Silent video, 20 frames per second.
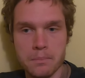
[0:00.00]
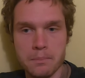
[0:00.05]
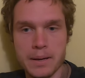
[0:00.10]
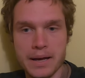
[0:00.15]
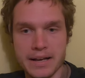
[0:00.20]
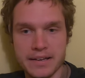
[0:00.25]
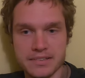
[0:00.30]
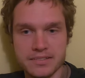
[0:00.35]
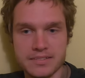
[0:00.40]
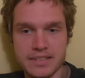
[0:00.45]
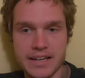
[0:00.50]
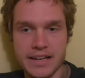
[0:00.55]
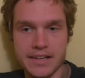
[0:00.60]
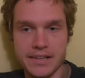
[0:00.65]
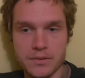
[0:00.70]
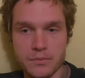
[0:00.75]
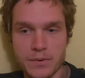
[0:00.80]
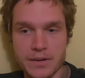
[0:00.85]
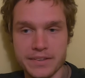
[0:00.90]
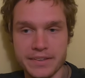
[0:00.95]

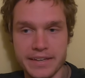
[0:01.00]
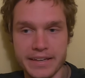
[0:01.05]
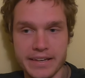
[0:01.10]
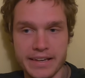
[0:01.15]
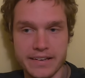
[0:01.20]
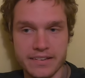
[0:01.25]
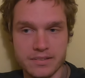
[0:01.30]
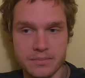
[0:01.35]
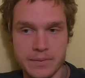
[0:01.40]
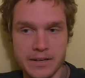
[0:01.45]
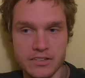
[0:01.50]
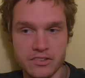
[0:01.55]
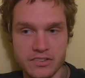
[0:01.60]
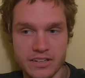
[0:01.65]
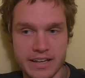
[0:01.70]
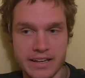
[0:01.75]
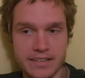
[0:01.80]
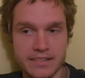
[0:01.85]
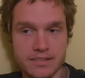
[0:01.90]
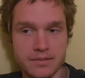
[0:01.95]
Pakistan won their last match
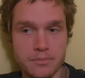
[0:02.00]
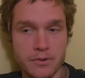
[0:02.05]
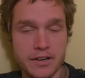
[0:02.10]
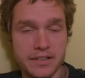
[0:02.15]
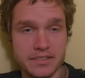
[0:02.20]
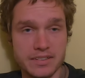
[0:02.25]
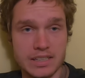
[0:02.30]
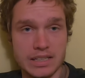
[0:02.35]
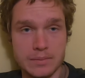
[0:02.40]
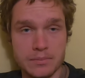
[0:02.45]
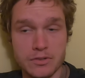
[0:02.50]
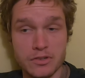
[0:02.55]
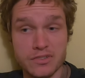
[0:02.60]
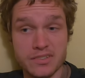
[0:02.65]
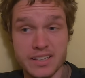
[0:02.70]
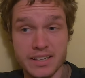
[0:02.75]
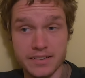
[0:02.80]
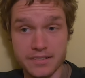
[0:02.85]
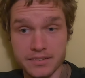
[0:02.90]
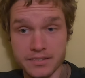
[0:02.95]
against my team New
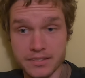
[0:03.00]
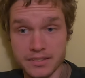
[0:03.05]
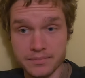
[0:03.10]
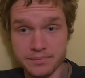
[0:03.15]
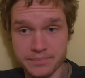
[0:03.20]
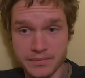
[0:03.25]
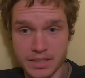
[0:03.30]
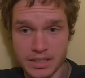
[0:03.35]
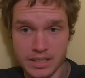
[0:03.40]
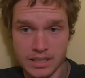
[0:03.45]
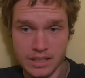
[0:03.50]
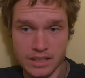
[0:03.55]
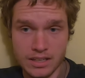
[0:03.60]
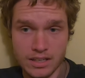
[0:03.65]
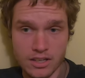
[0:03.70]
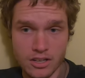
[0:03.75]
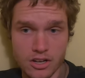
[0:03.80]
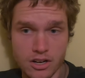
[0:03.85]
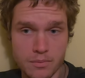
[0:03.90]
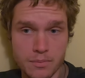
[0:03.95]
Zealand
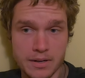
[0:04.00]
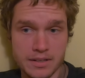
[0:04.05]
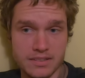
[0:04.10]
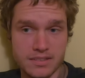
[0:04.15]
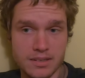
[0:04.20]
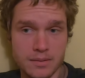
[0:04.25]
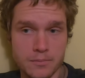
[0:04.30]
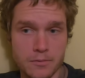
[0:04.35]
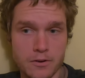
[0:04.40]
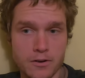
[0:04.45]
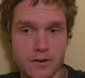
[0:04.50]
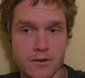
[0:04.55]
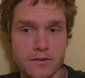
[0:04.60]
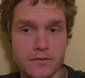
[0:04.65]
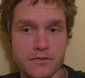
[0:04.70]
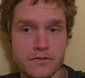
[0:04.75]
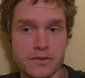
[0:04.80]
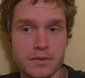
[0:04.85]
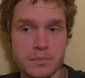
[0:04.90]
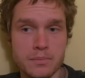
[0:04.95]
got my tip
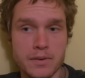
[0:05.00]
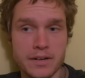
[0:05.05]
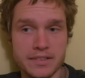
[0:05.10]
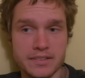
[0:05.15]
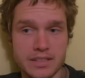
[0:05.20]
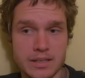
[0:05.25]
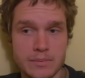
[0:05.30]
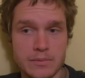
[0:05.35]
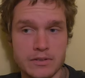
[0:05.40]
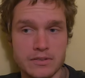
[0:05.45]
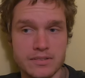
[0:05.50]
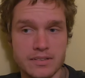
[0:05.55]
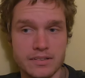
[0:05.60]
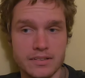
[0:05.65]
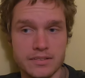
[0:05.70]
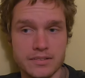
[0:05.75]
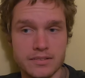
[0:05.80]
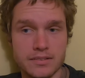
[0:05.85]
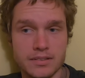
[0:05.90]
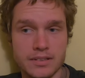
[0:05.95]
of my team New
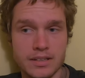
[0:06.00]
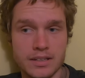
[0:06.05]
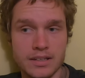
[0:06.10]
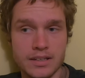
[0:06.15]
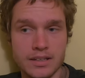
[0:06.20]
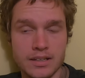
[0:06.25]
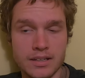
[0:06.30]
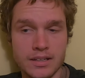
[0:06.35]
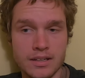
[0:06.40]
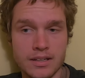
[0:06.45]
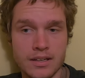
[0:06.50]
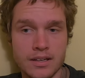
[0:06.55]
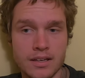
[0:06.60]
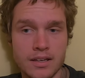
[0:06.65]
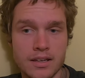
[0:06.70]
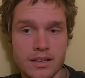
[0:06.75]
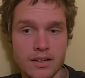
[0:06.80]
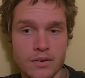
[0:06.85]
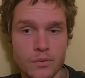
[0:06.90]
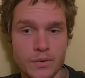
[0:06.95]
Zealand
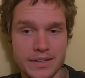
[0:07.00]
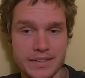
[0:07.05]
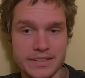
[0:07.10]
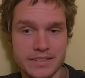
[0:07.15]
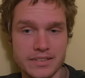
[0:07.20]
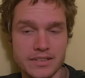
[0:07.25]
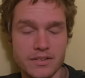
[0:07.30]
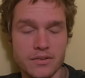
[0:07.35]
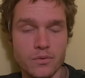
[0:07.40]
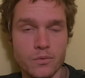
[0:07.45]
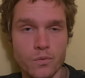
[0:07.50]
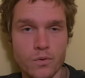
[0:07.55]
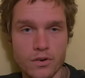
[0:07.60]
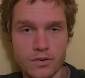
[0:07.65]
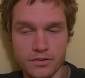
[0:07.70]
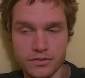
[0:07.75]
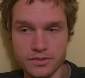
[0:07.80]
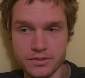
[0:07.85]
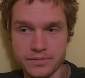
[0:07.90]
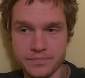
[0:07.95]
winning
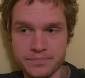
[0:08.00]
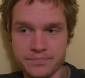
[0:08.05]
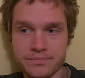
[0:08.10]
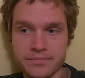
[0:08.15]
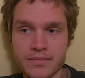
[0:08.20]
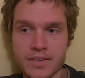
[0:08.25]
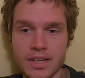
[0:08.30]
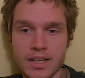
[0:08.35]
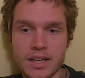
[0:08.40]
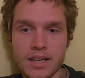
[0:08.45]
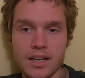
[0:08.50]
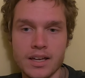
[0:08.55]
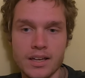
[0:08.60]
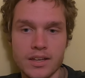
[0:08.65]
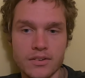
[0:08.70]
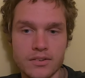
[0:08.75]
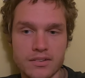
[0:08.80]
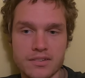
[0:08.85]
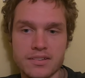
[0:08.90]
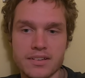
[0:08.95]
one.
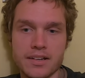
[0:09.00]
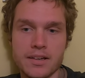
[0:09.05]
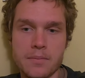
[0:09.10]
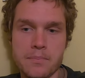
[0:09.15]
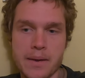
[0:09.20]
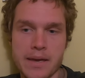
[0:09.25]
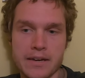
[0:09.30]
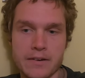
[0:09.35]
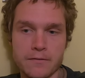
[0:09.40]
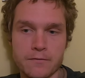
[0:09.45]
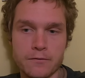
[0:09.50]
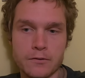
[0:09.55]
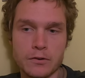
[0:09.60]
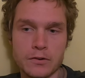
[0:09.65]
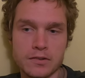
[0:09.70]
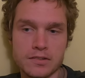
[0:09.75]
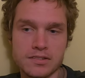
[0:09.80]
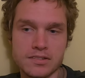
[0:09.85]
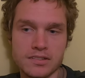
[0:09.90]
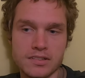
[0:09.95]
New Zealand batted
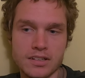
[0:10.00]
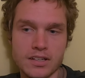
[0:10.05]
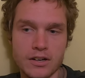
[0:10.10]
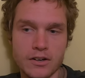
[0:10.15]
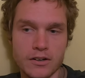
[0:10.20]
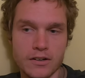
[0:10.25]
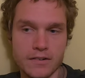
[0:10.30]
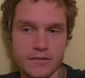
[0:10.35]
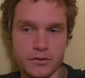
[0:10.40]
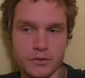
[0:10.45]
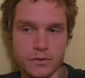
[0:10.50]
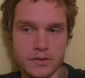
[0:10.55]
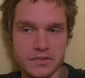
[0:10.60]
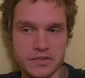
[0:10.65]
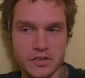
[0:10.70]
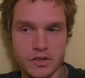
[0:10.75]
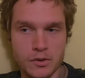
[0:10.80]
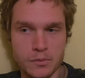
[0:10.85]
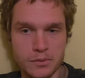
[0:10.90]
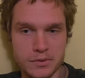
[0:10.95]
first, got off to a
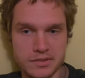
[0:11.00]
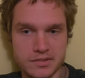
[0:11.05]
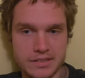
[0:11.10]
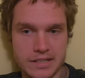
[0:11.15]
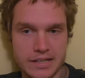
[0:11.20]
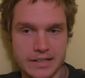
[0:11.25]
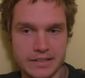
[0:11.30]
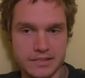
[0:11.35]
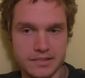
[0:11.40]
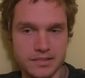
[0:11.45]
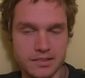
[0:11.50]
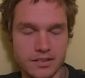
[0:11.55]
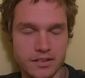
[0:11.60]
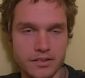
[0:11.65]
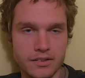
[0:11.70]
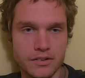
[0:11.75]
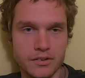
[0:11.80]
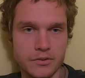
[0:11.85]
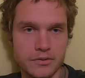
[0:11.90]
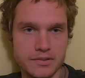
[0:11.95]
terrible start,
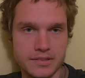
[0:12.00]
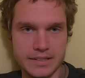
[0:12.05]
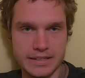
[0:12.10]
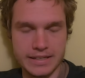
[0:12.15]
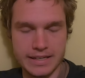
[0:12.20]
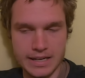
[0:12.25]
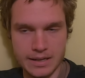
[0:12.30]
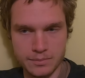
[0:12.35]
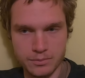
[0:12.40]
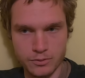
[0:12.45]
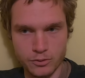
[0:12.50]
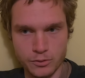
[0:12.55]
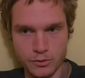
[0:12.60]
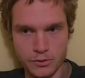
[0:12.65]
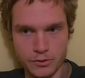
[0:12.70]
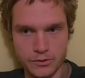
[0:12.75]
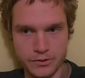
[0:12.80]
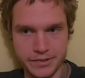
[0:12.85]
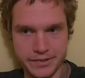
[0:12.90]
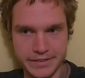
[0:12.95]
losing Guptill
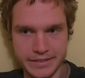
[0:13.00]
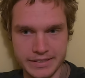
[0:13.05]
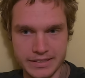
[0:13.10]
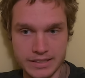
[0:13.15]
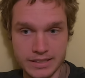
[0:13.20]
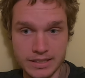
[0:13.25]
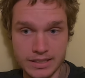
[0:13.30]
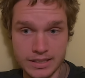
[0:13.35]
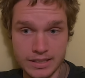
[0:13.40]
early